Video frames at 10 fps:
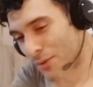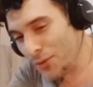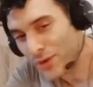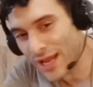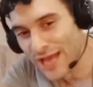But
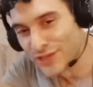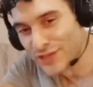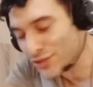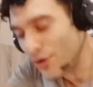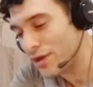when I
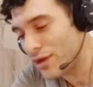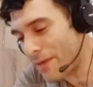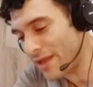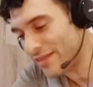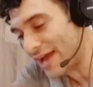actually talk
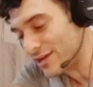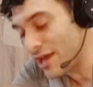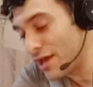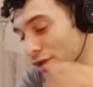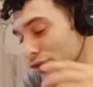about
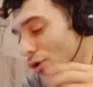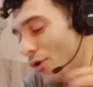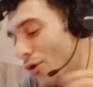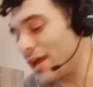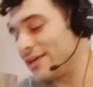no.
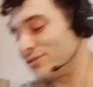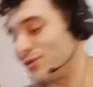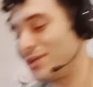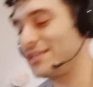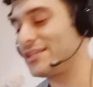Okay,
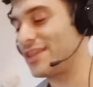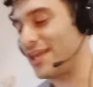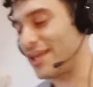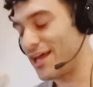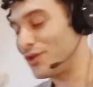so here's the
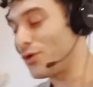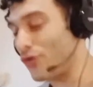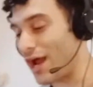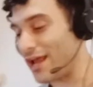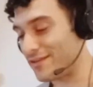thing. You're
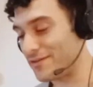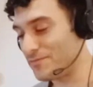right.